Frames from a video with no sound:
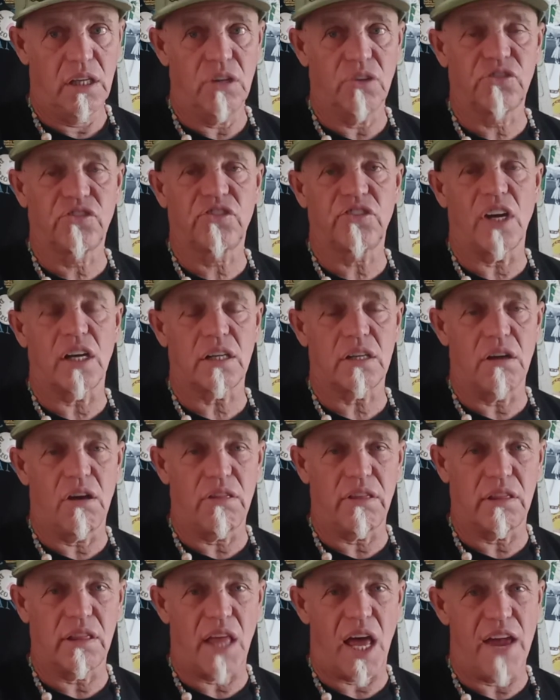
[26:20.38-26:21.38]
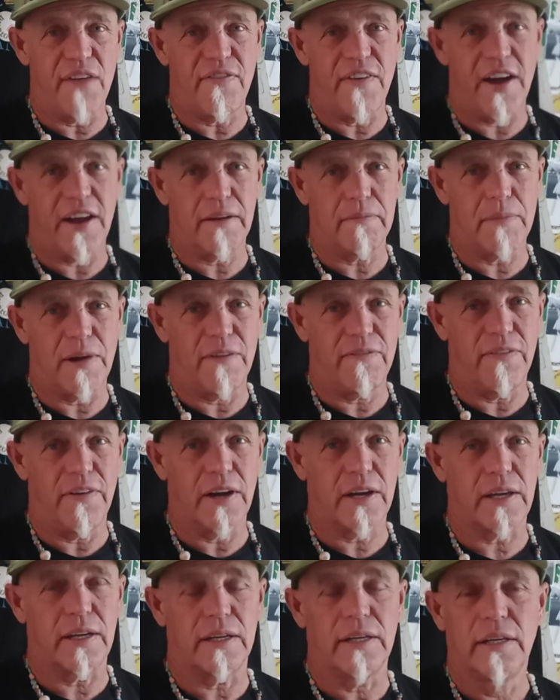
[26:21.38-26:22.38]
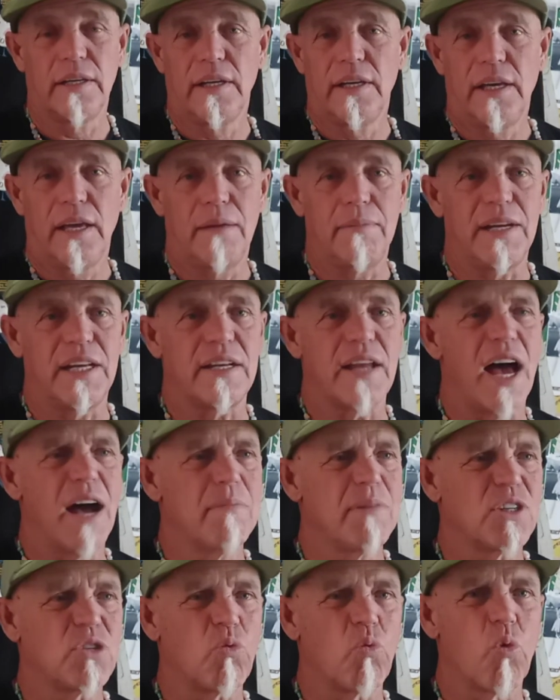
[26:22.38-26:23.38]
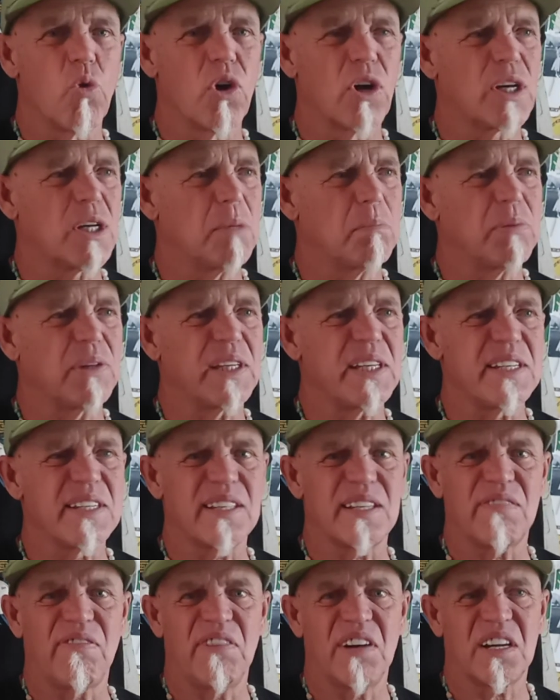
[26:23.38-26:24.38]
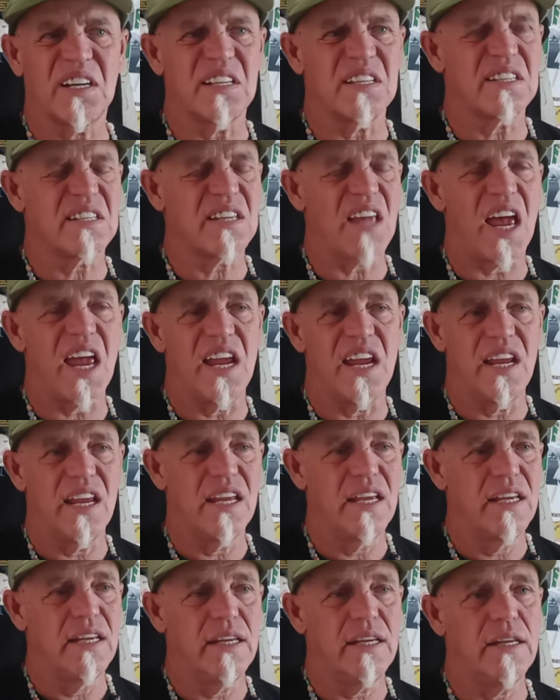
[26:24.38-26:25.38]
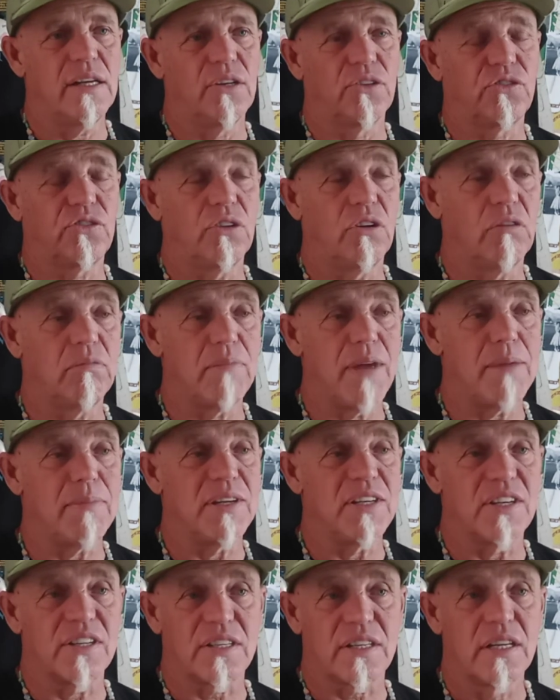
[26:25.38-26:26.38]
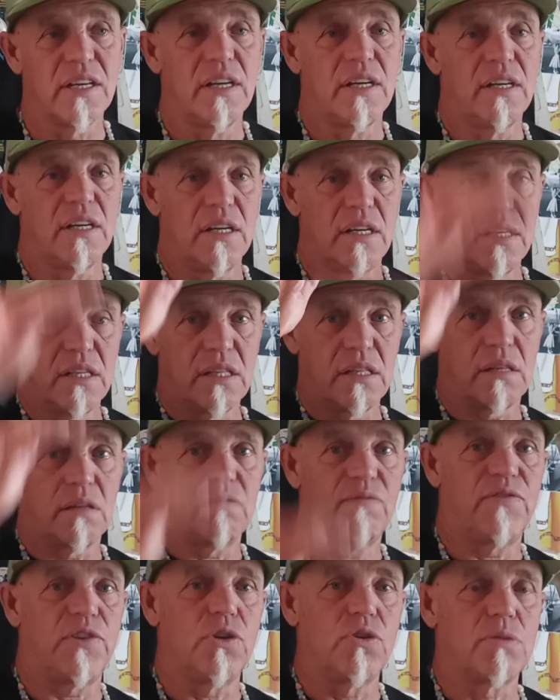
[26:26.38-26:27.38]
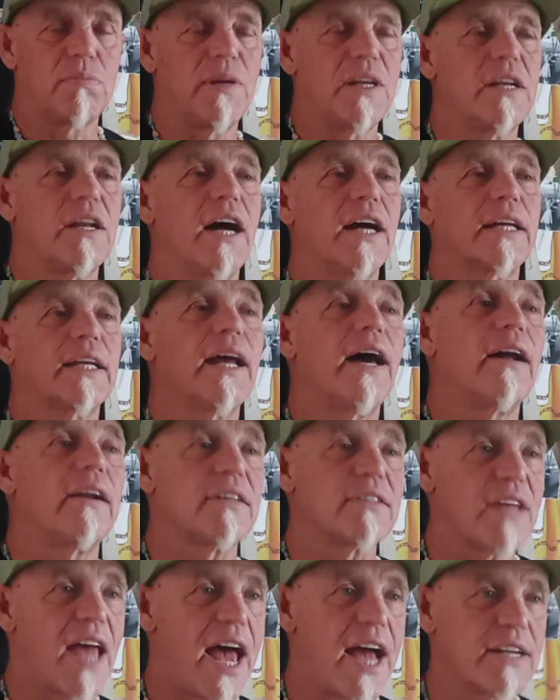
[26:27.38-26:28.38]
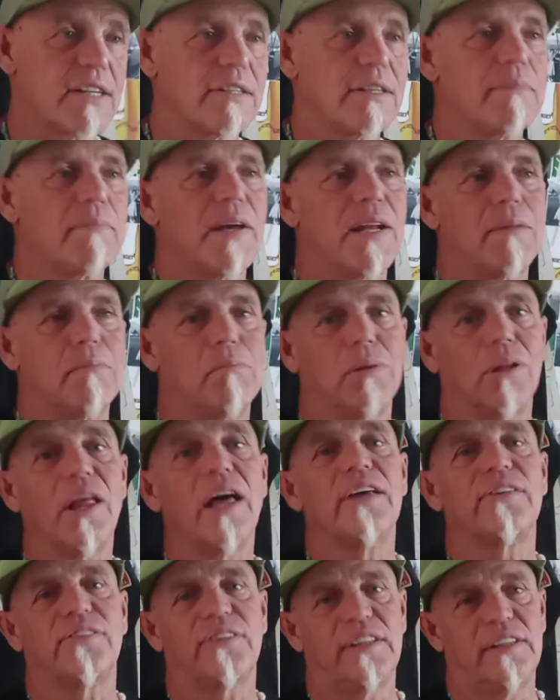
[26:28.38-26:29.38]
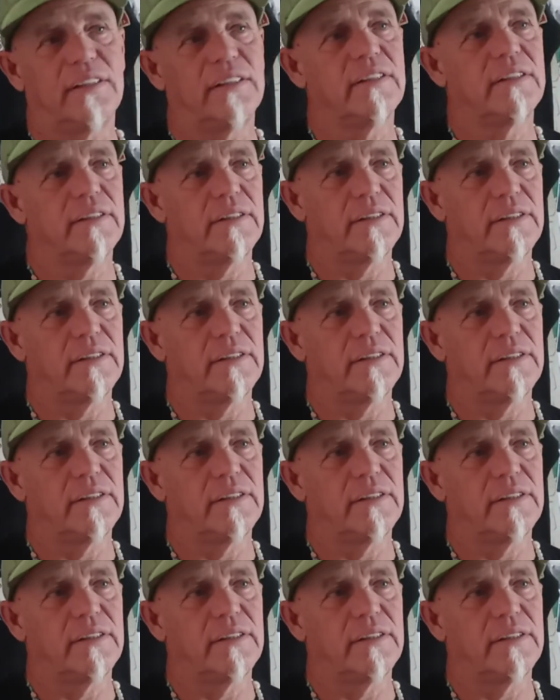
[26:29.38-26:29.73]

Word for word: you know, sucked all the life out of my fucking. I mean, how much work to police the fucking site? You know, so maybe just the views being knocked down has actually been a blessing.